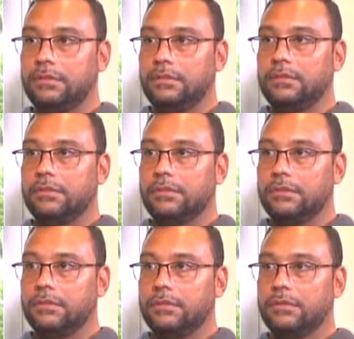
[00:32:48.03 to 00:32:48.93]
A lot.
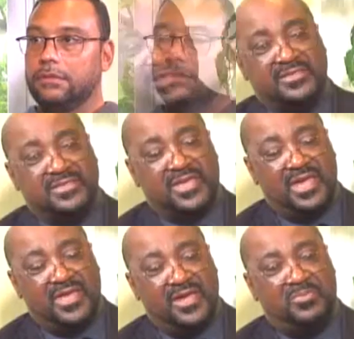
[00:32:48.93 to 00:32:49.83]
I just
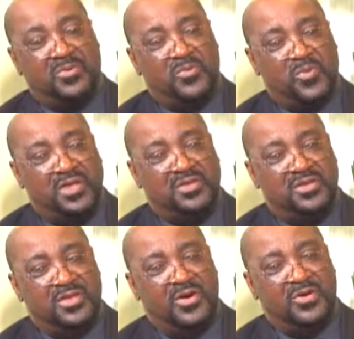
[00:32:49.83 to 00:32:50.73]
can't help but wonder,
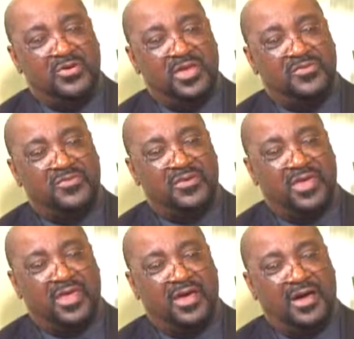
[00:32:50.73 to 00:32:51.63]
though, if,
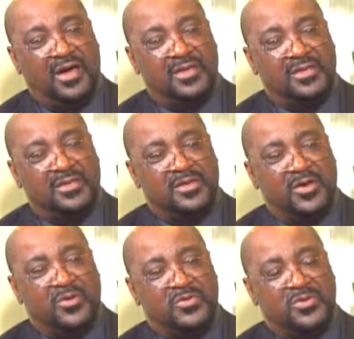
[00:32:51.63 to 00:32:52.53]
you
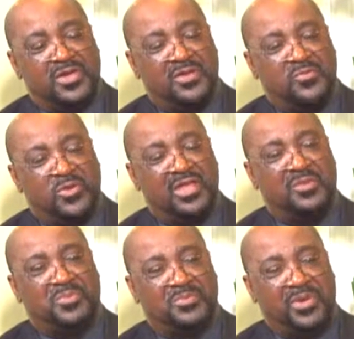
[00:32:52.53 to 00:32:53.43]
know, you can really
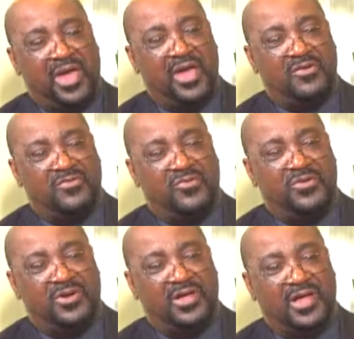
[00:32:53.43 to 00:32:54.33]
prepare
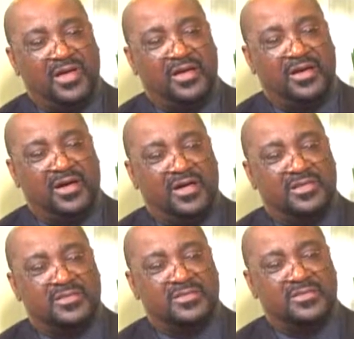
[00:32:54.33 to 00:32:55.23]
for
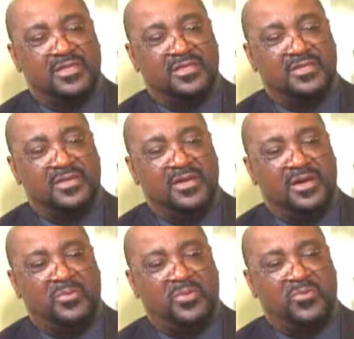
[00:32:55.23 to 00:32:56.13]

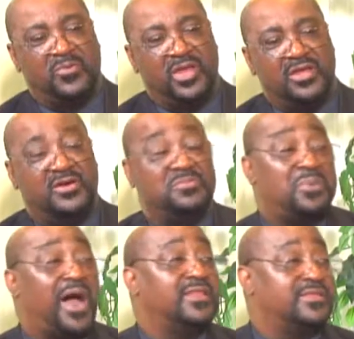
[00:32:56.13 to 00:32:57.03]
the arena of
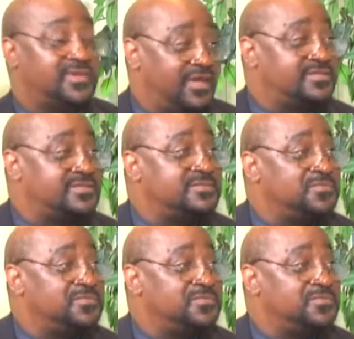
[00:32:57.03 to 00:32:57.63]
politics.